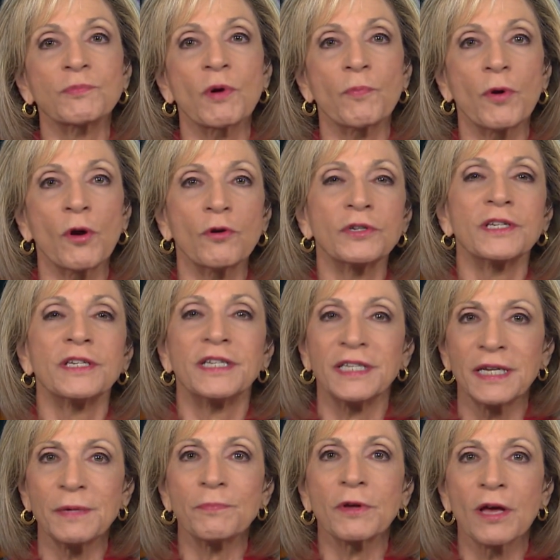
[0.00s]
proposed
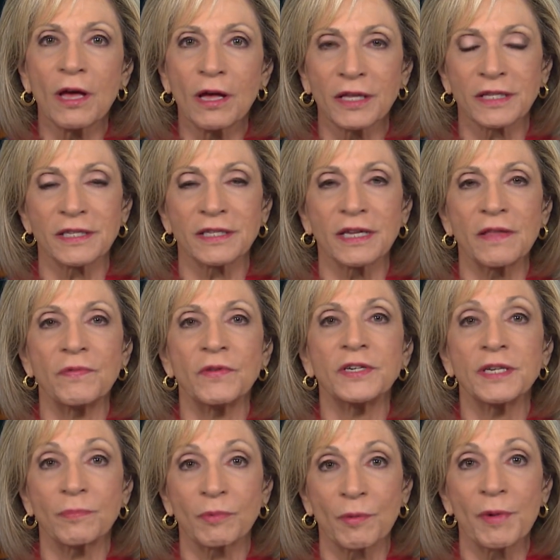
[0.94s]
deep cuts in the
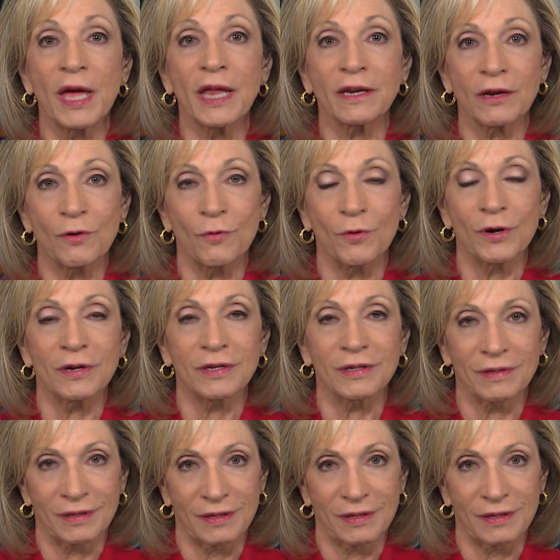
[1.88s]
diplomatic corps.